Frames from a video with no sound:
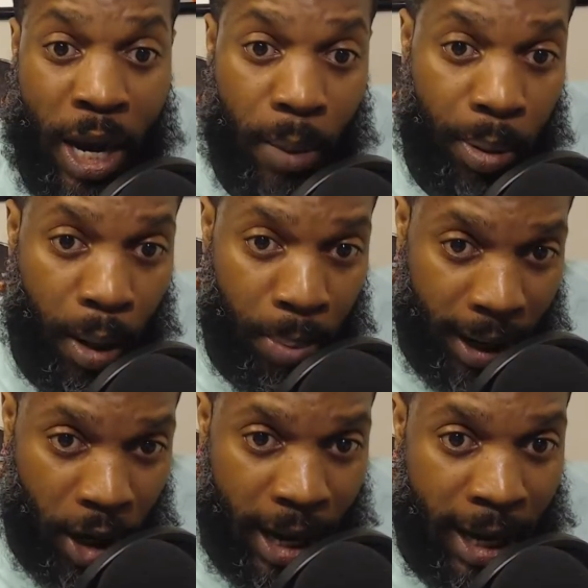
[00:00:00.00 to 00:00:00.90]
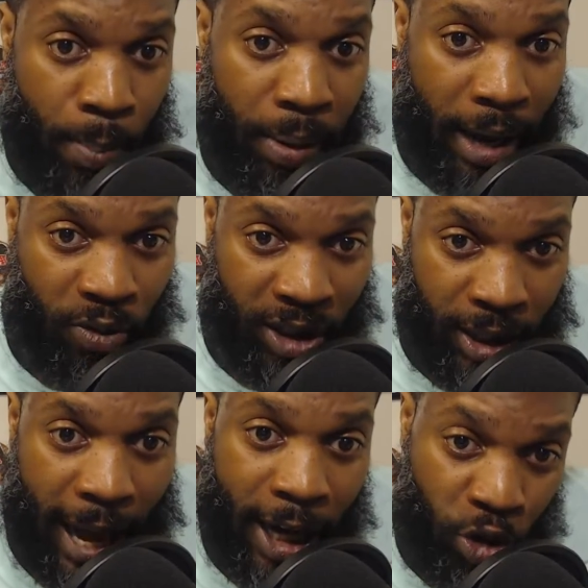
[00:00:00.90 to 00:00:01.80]
You need a player that can play.
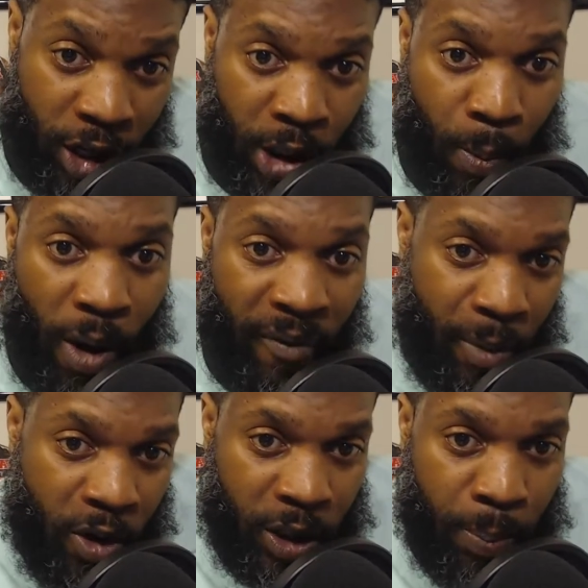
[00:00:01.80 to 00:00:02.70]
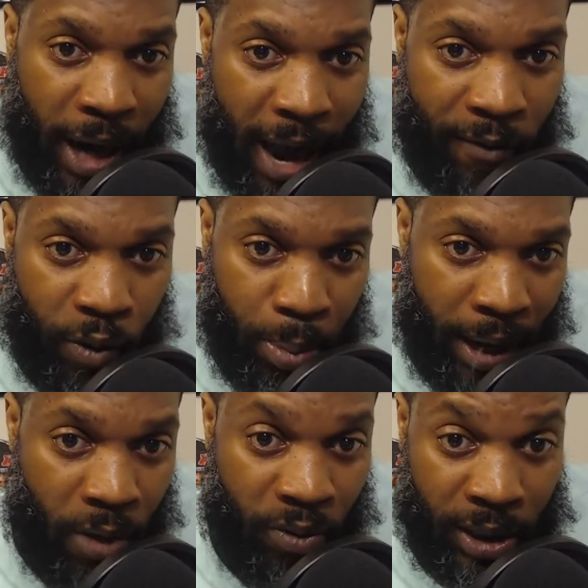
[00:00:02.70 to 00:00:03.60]
Like, Christian McCaffrey
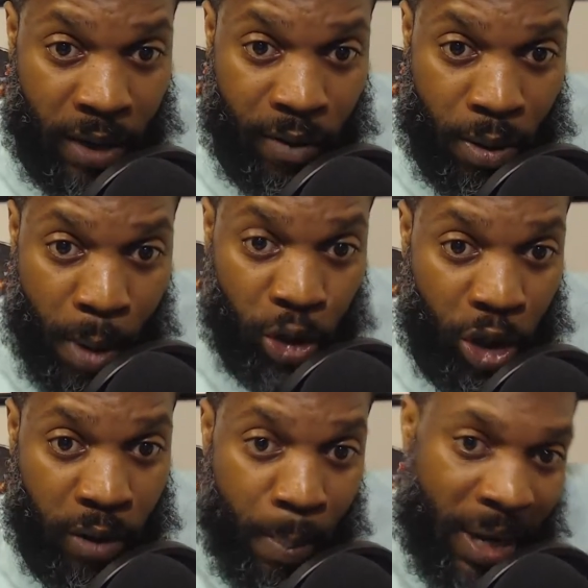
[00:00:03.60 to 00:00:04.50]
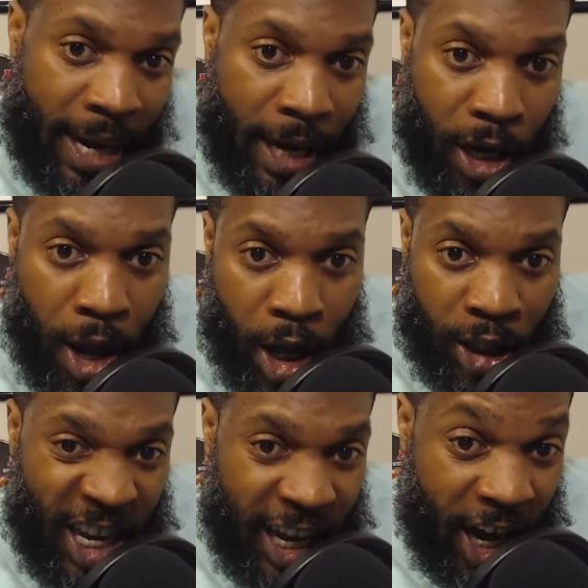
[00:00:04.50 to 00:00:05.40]
played receiver most of it, but then
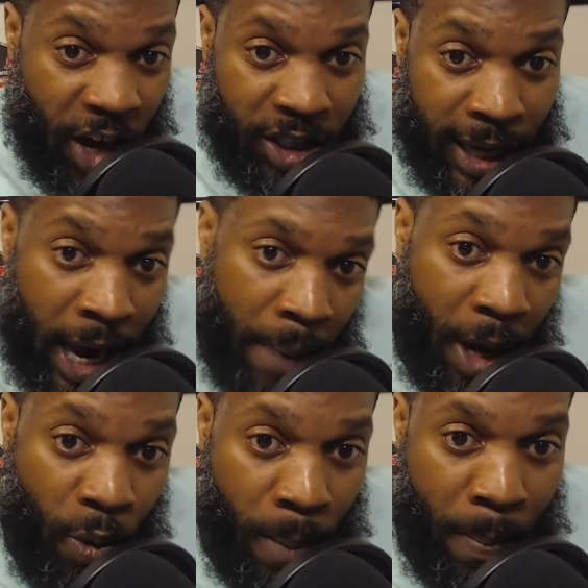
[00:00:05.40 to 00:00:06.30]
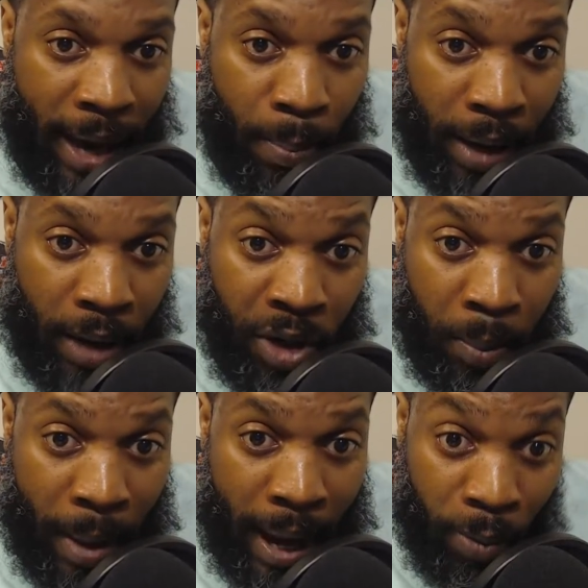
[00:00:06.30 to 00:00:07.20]
10 carries a game, he went back and played running
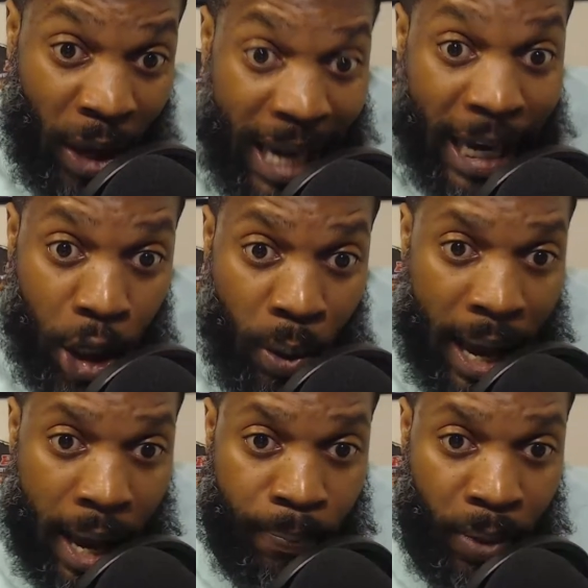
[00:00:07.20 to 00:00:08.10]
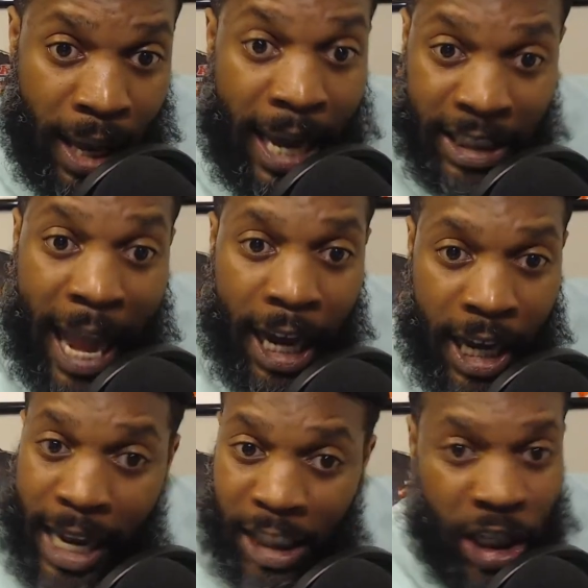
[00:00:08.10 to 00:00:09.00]
back. He could do that. He's
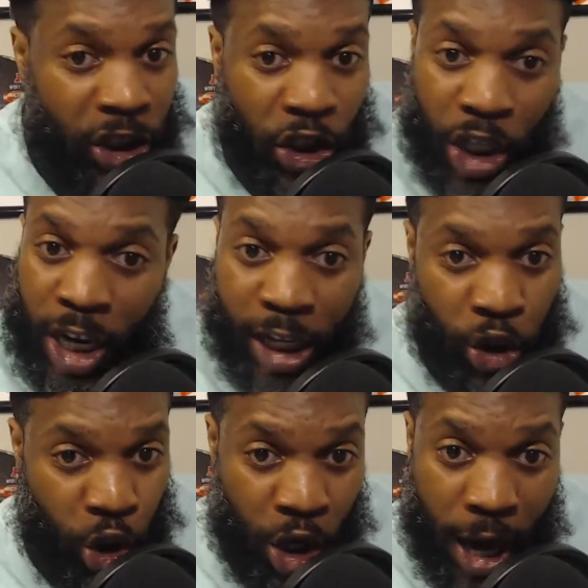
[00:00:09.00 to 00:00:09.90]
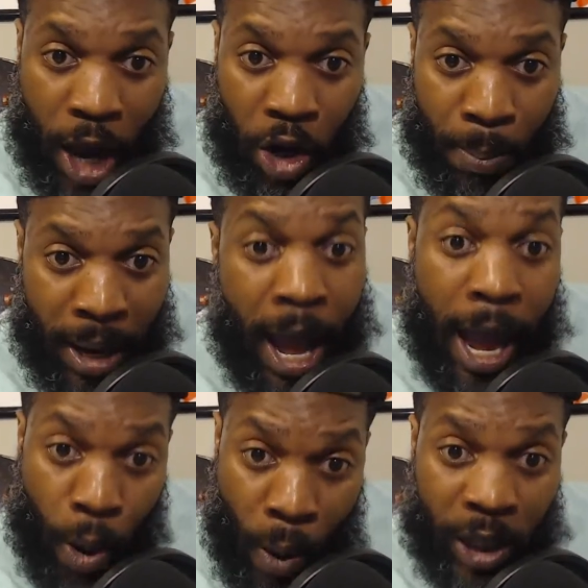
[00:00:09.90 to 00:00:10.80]
that good. He's just as good as Junior Elderman
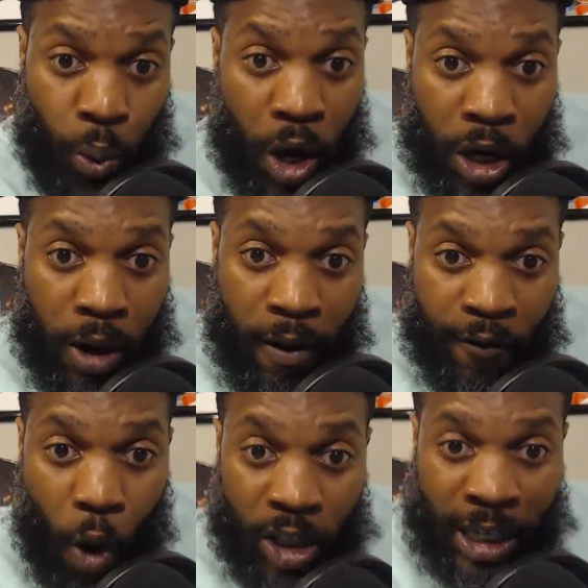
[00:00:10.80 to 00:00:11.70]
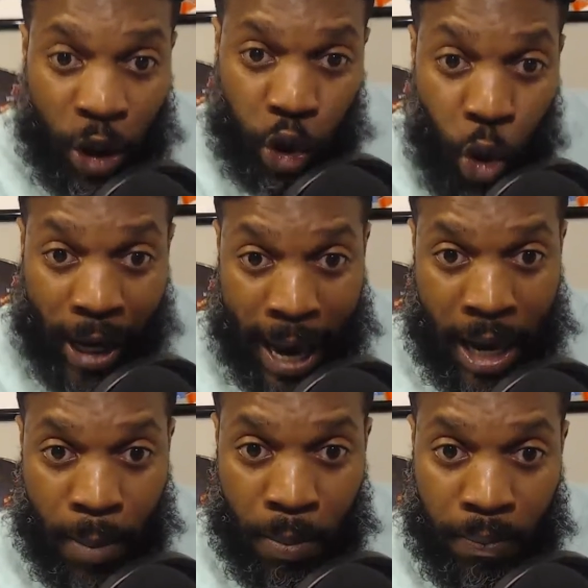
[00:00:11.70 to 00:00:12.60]
and Wes Welker as far as in the short
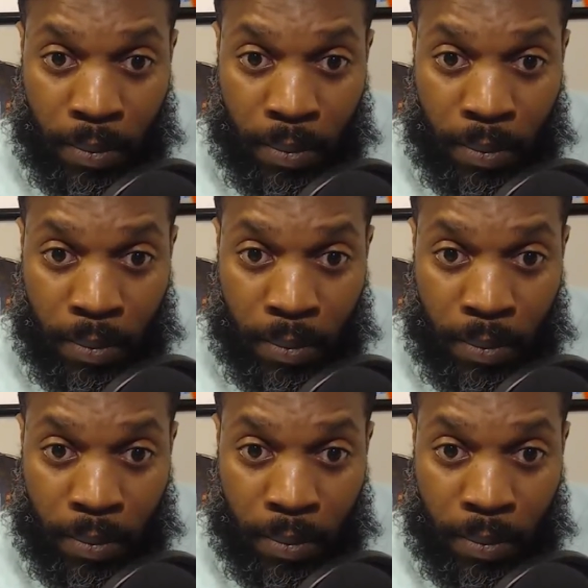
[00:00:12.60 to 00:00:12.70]
game.